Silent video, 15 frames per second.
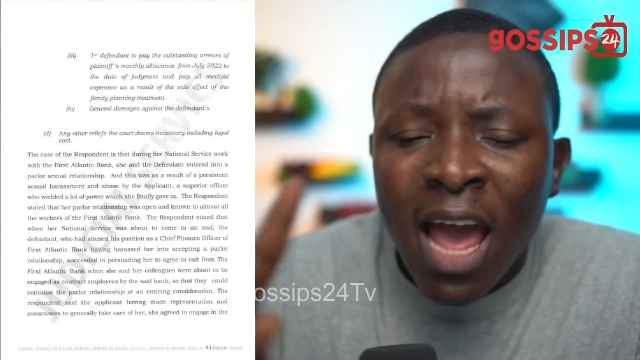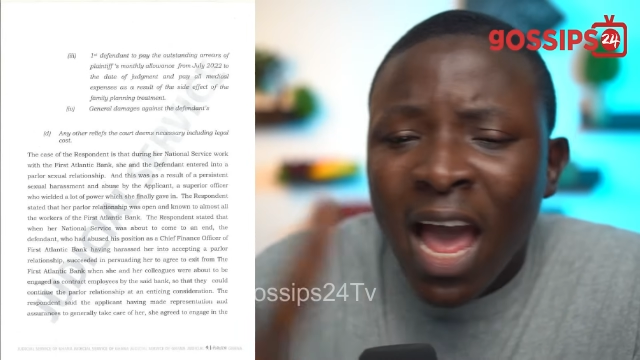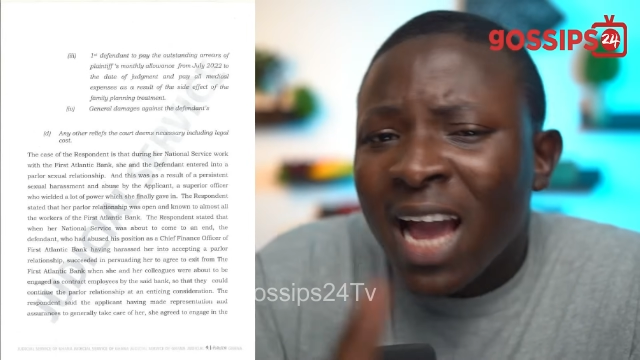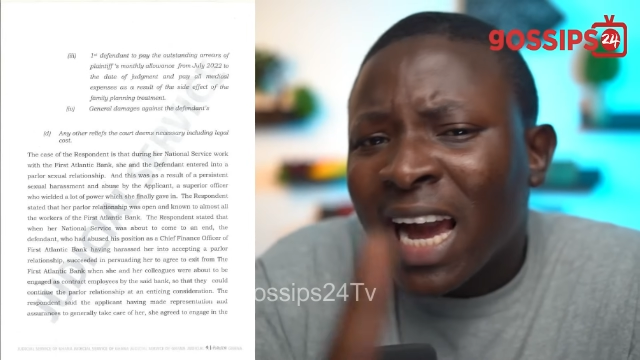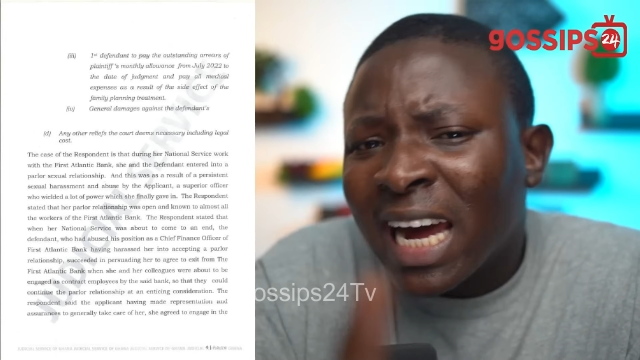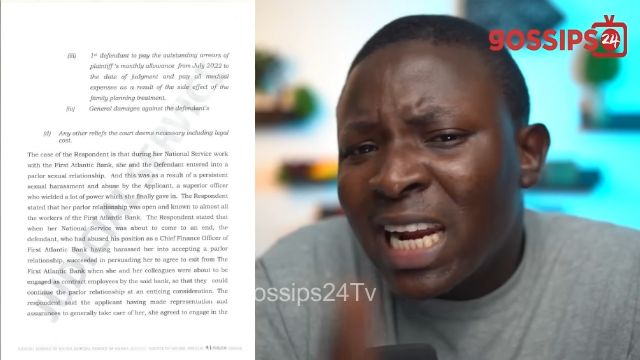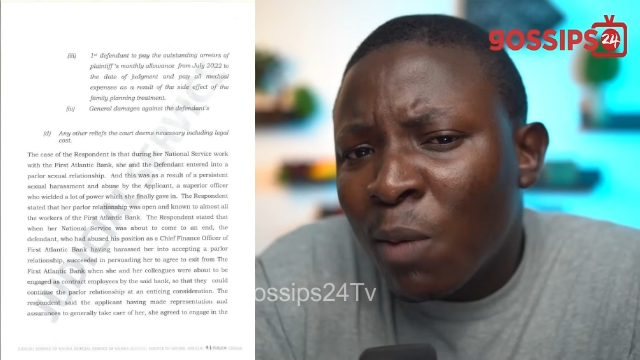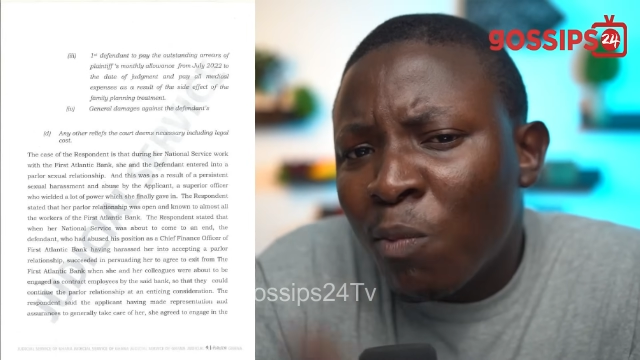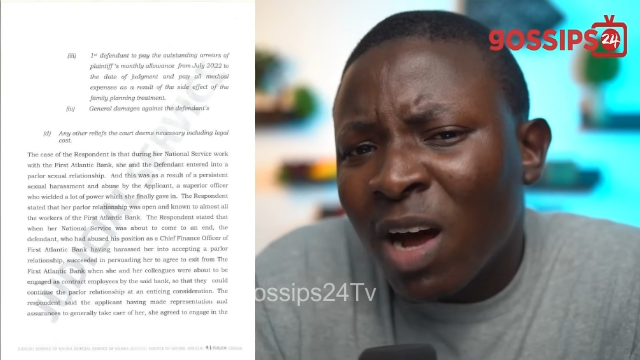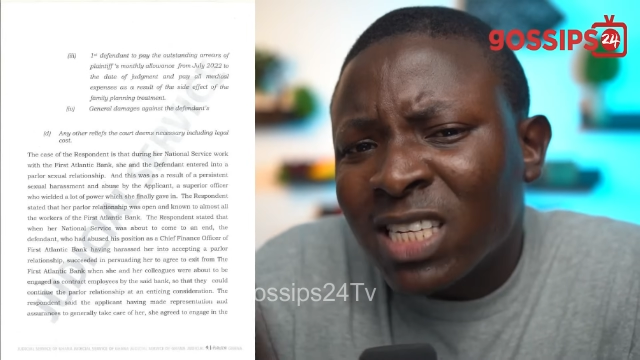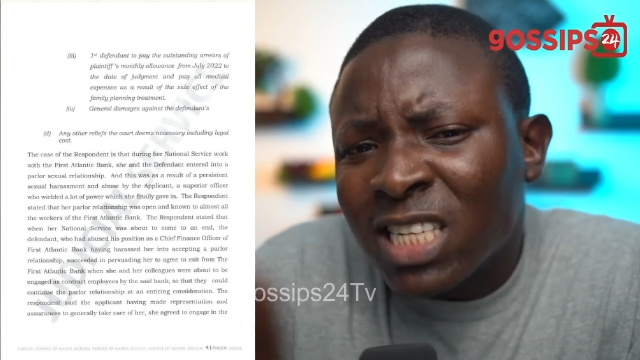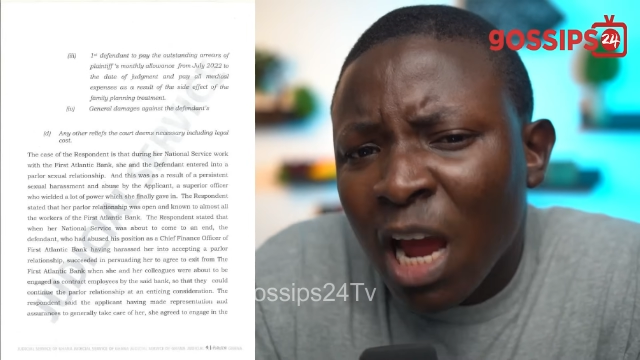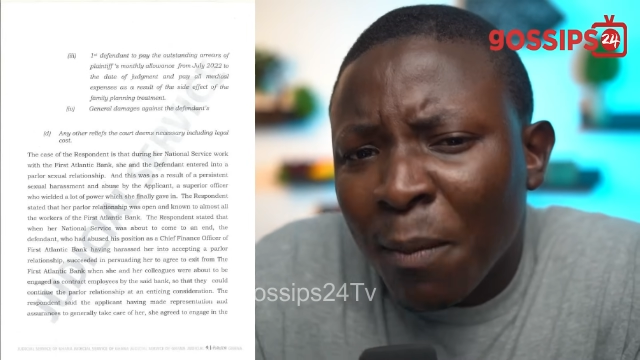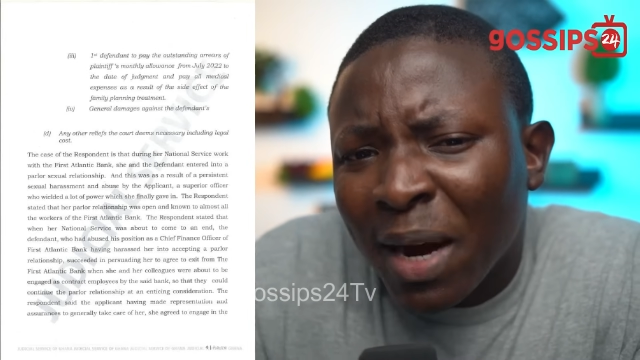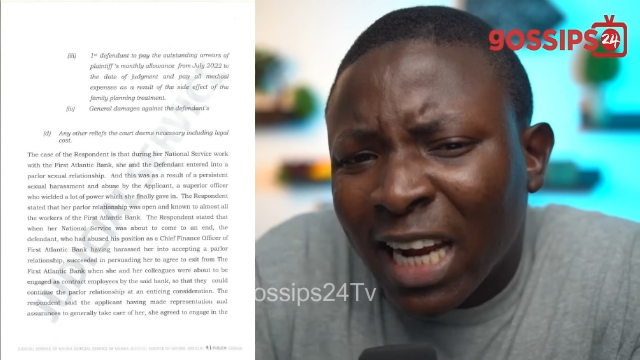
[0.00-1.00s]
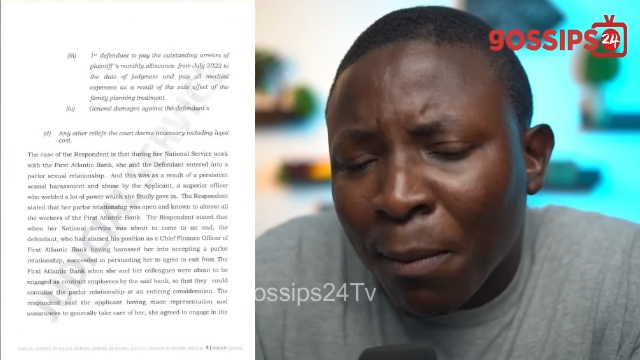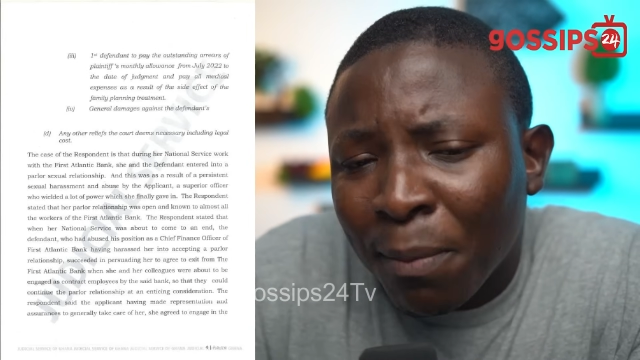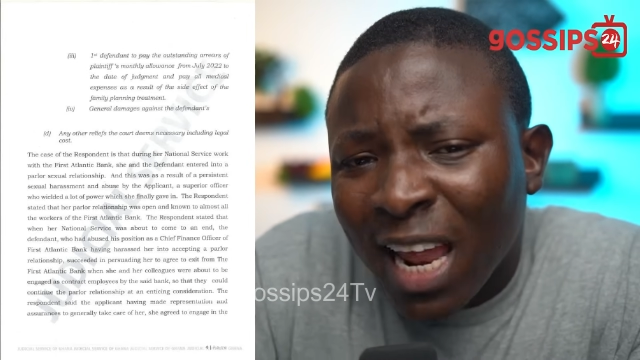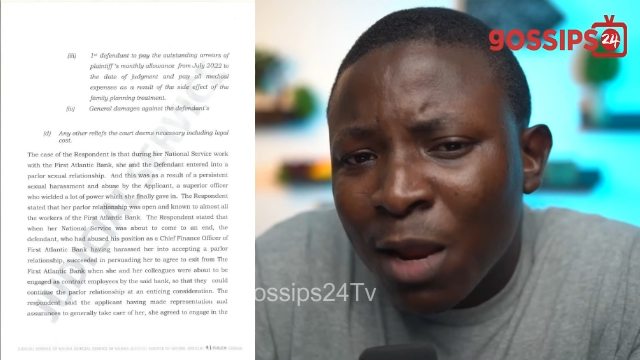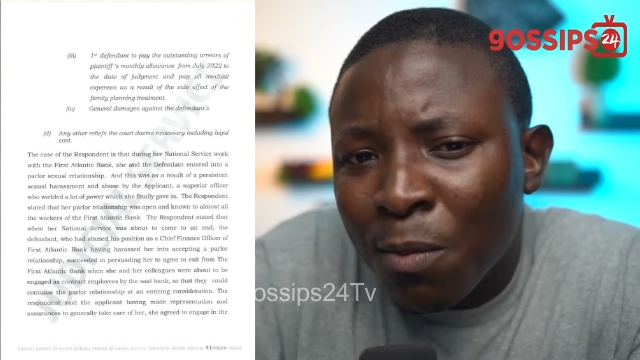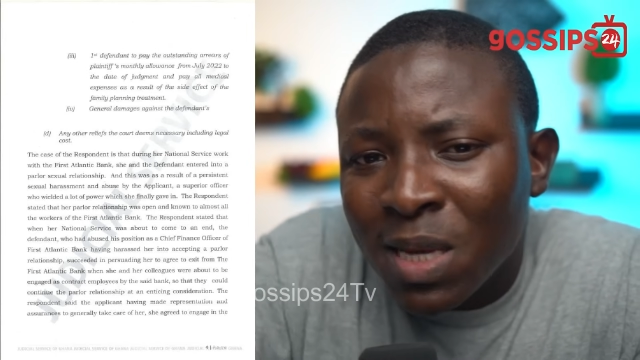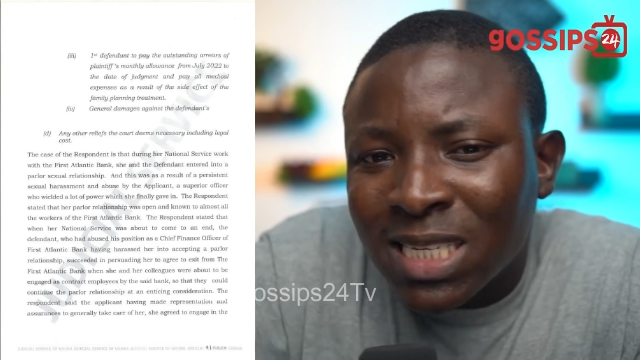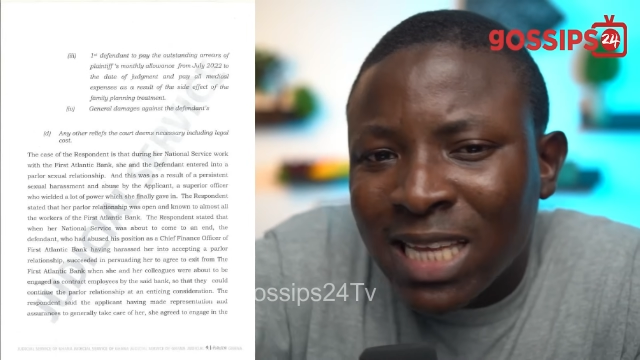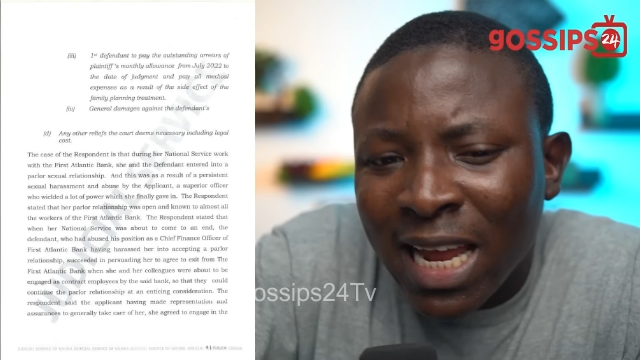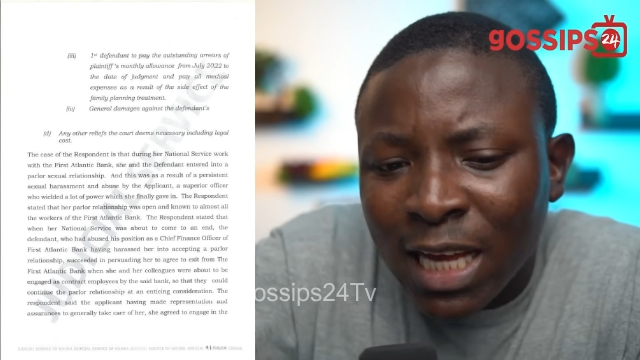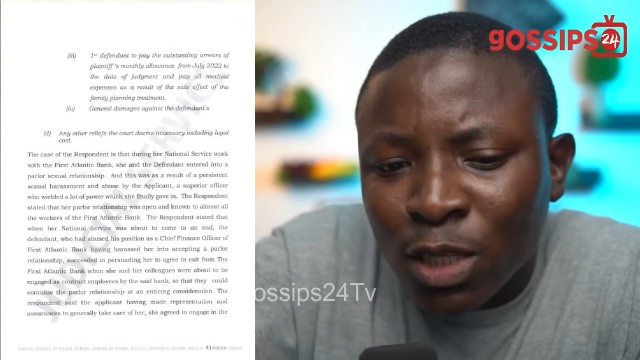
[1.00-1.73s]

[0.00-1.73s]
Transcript: and can Deborah Seyram double any Mr.